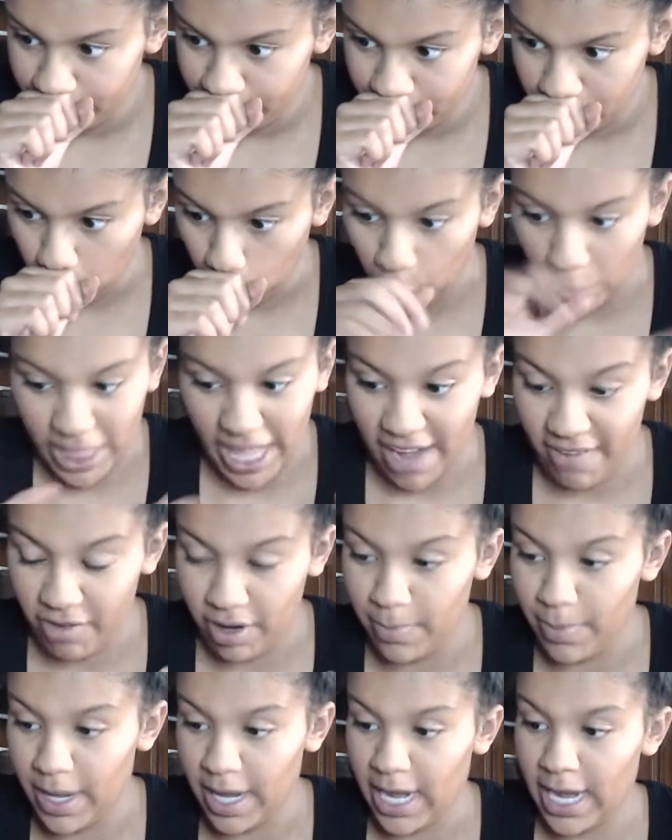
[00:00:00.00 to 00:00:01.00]
with
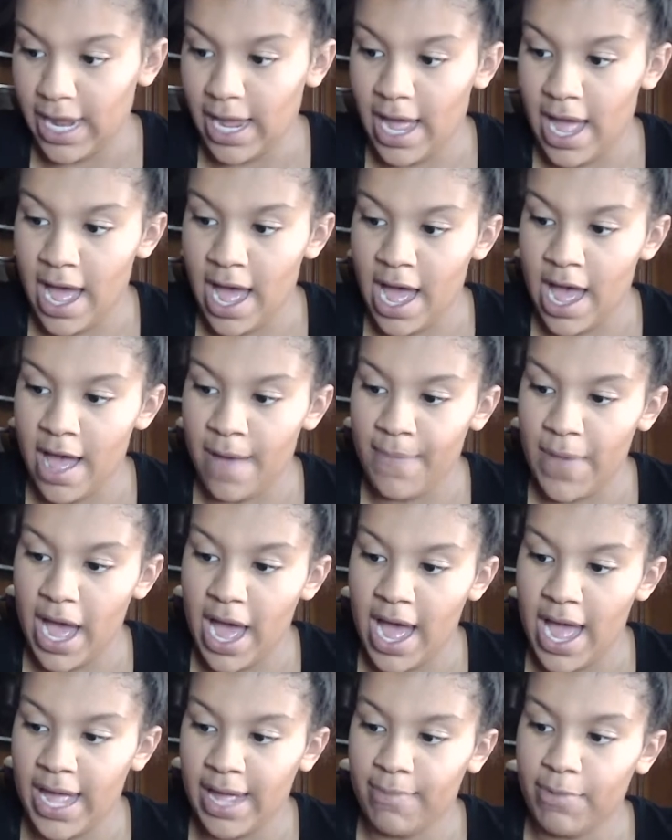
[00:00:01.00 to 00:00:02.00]
everybody. I'm
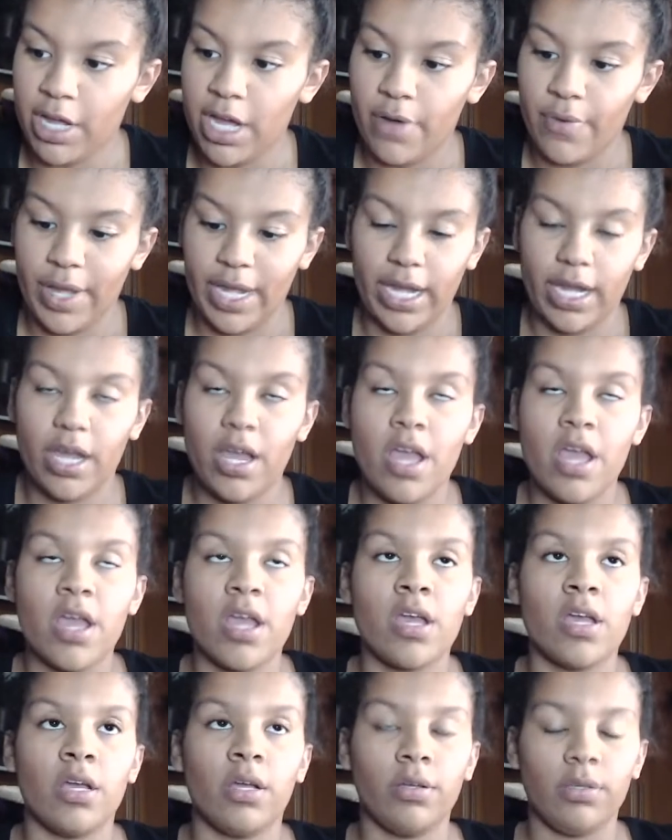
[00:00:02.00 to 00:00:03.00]
going
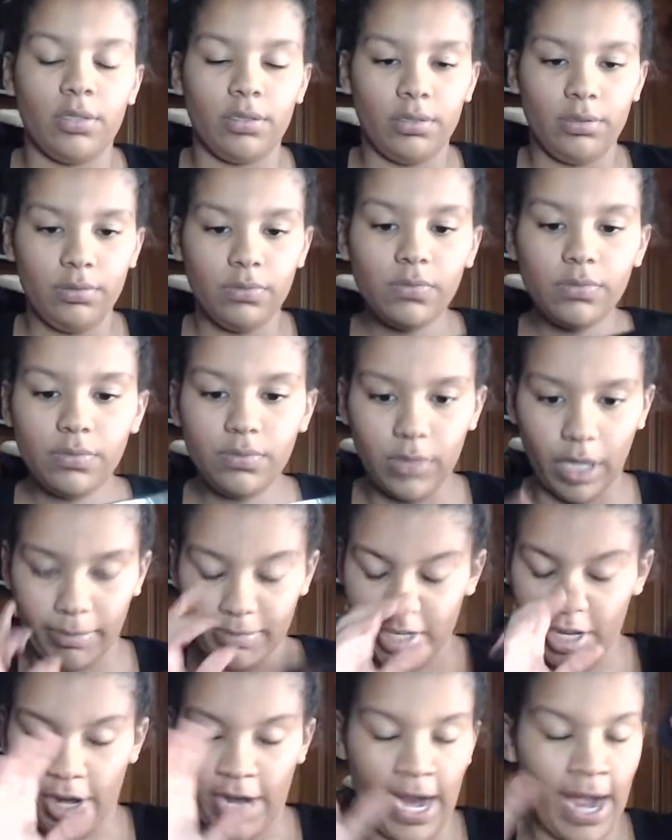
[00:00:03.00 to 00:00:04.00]

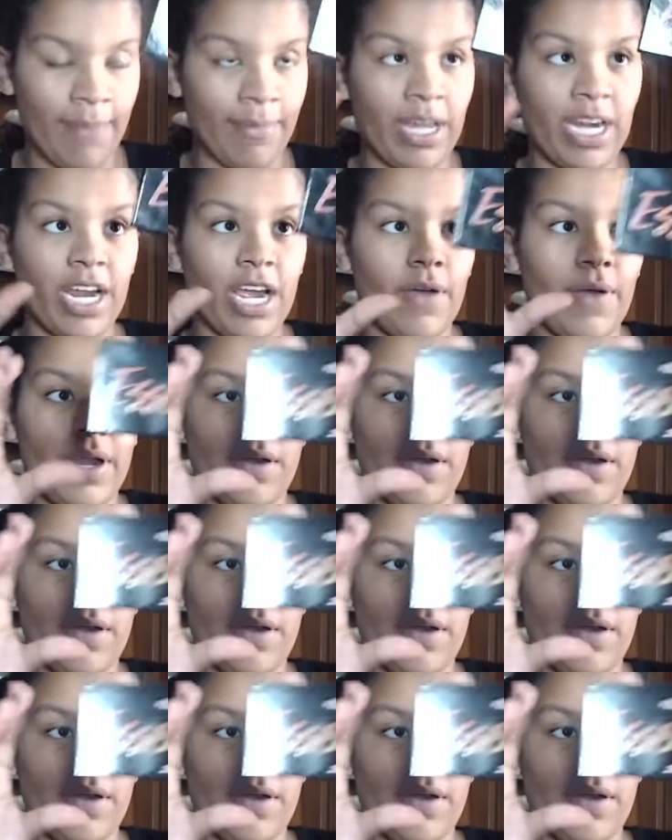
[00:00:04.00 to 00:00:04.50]
to go in